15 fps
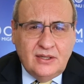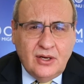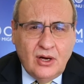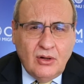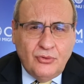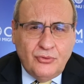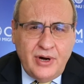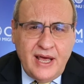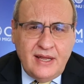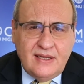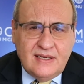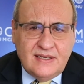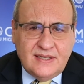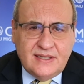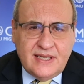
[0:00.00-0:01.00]
The
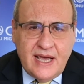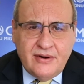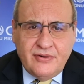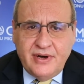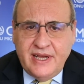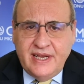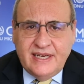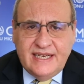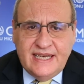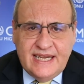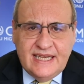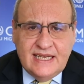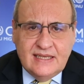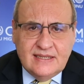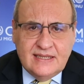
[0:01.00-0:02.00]
already staggering
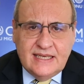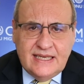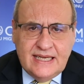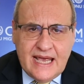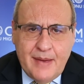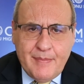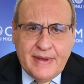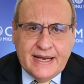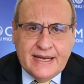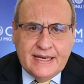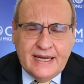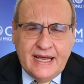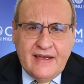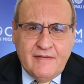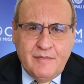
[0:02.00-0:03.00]
needs in Yemen
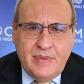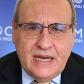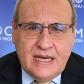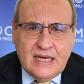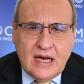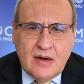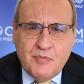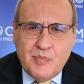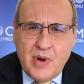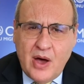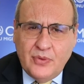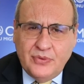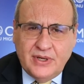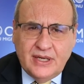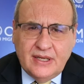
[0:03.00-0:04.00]
have been
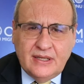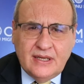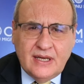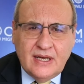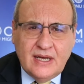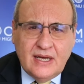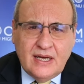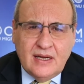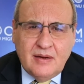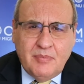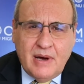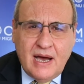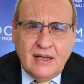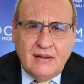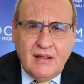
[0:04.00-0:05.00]
compounded
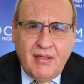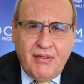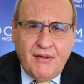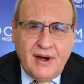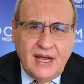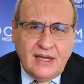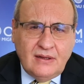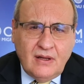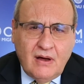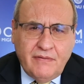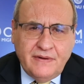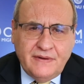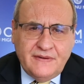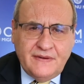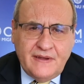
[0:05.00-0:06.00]
by the threat
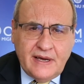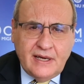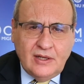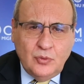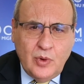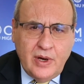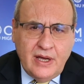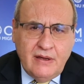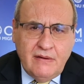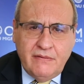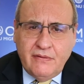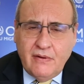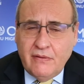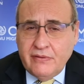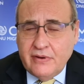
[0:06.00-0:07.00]
of a second
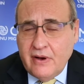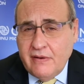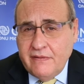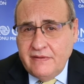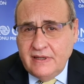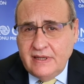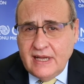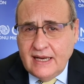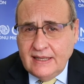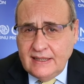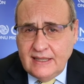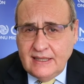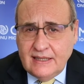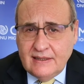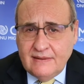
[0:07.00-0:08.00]
wave of
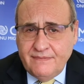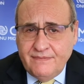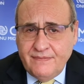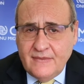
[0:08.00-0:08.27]
COVID-19